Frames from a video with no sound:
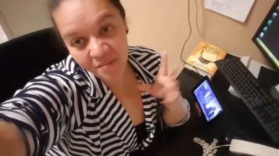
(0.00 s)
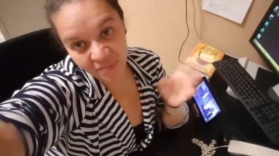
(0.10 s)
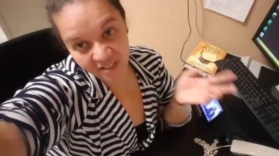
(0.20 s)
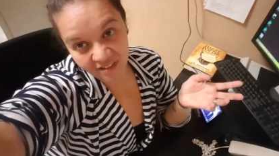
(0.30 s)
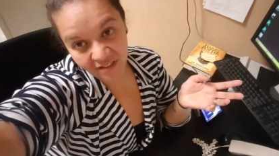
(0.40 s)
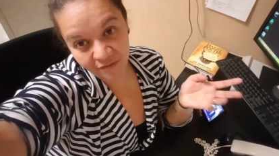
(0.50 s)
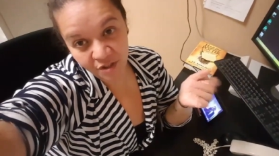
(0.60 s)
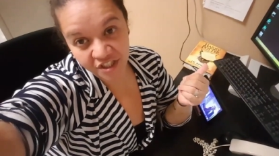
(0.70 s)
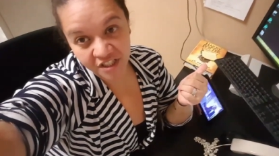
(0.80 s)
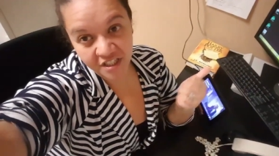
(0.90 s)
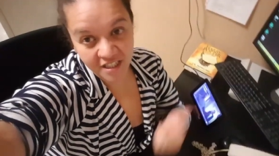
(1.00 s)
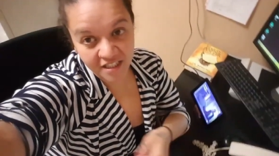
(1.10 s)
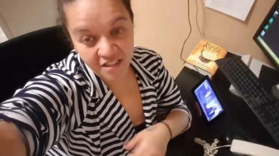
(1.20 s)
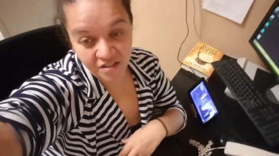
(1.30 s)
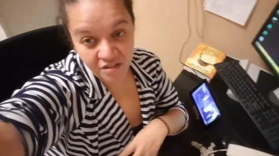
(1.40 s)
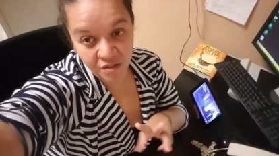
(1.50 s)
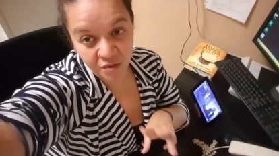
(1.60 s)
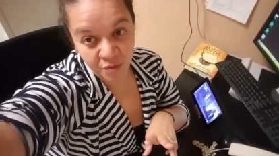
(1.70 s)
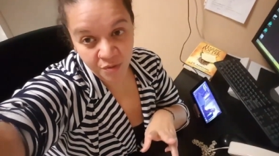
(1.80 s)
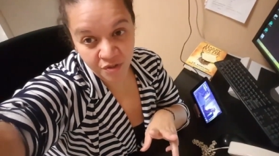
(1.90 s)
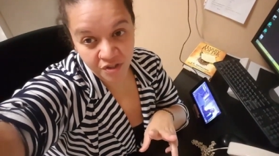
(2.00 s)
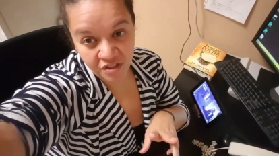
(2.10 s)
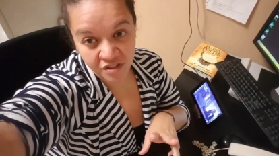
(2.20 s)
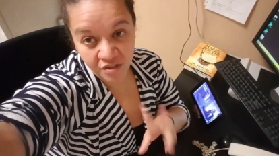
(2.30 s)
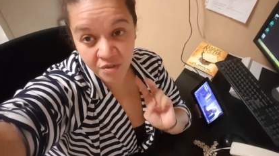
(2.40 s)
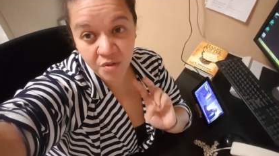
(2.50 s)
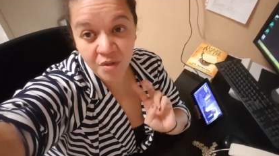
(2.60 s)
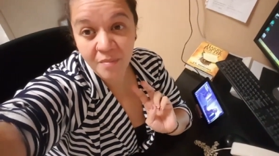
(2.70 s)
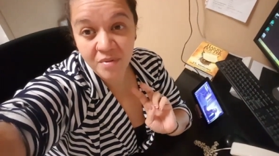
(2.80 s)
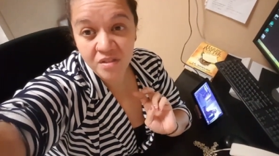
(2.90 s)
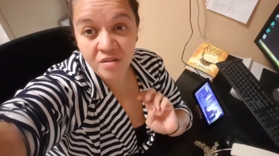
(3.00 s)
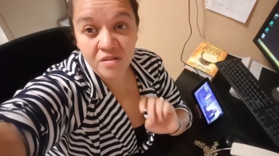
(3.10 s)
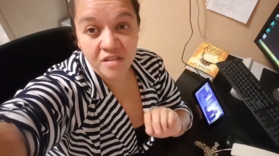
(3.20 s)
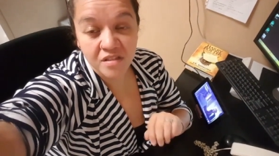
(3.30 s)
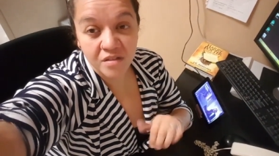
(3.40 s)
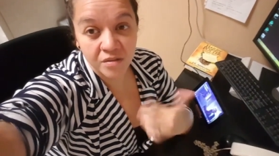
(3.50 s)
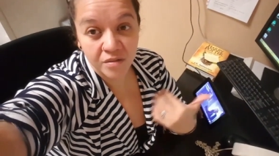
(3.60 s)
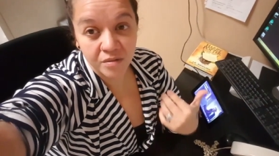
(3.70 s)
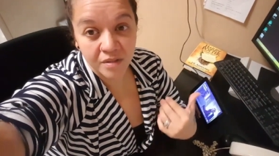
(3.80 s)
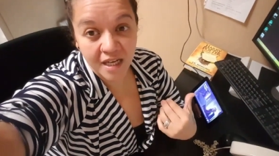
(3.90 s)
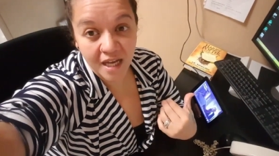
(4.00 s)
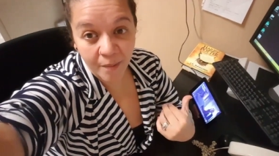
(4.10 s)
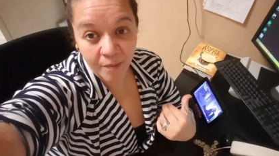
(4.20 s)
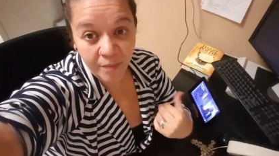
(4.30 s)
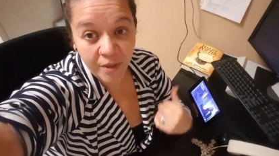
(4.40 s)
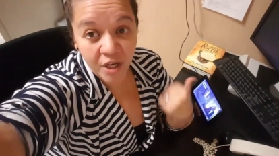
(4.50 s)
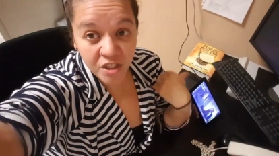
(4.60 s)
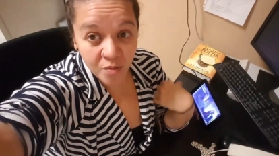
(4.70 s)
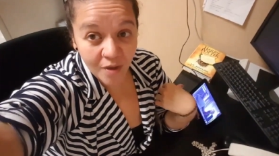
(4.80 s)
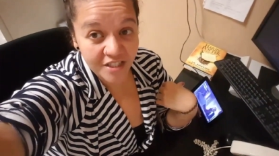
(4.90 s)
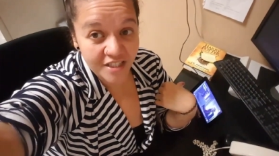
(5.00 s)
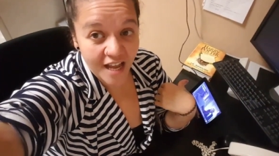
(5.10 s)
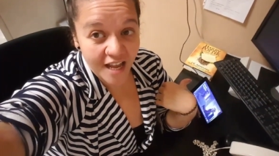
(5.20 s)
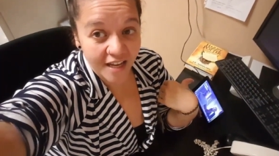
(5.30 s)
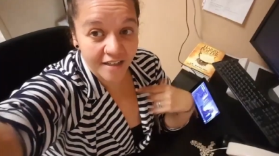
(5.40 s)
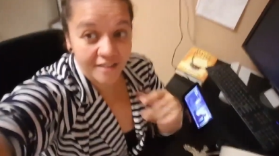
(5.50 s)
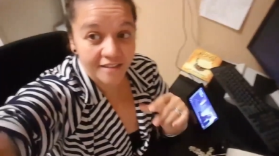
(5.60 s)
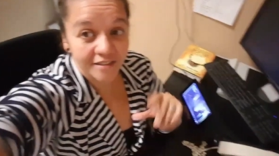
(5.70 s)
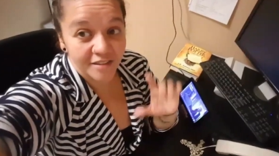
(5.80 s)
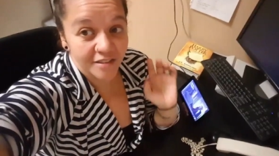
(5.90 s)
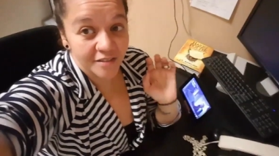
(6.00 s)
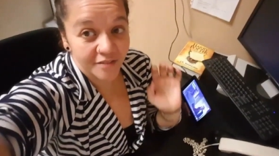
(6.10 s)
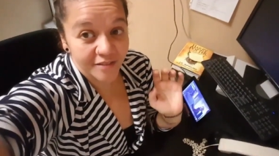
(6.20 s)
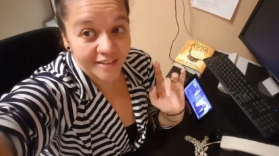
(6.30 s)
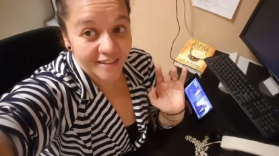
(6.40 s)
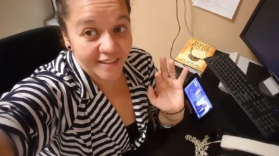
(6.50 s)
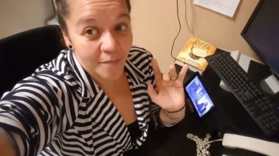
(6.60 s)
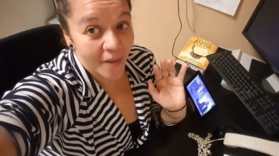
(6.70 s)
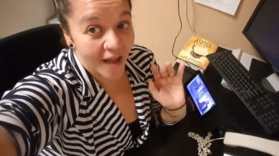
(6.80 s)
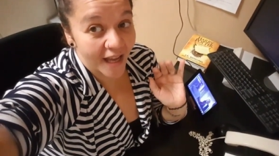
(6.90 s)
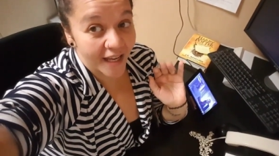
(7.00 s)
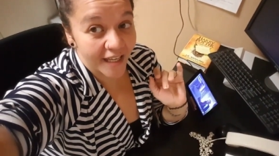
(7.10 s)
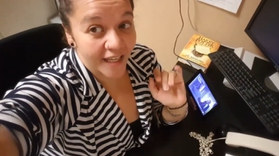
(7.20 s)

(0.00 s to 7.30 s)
But unfortunately, there's two, just two new episodes, so I'm going to watch that. Bye.